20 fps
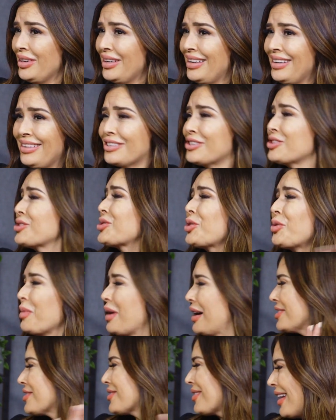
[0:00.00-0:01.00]
there's too
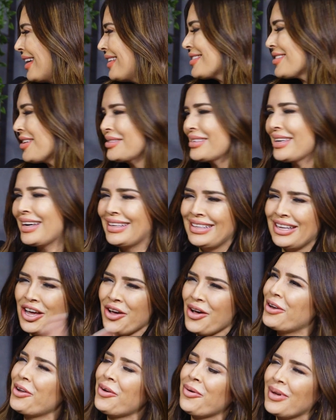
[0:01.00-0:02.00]
much, right? So I was like, no,
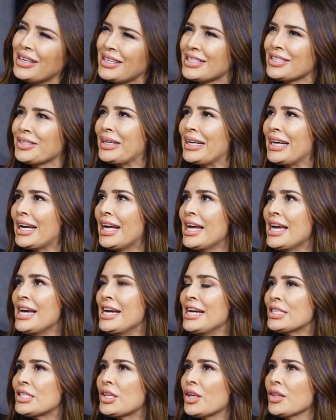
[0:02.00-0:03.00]
I don't want to do it.
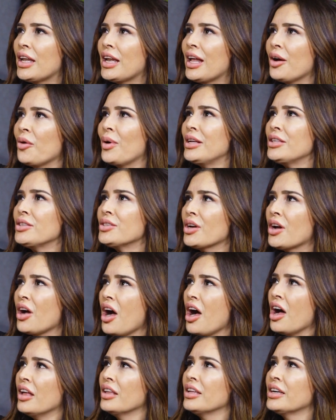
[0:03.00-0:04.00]
So then I went to
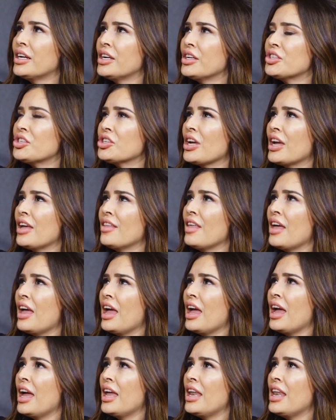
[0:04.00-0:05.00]
college, and
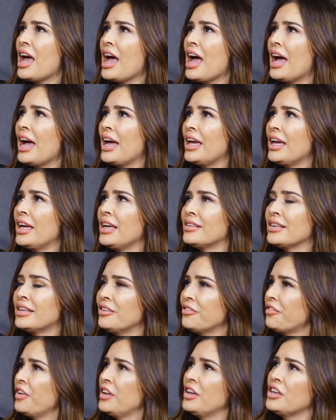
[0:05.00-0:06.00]
then I
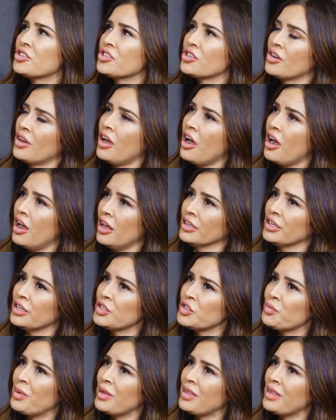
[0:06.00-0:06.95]
didn't finish college, but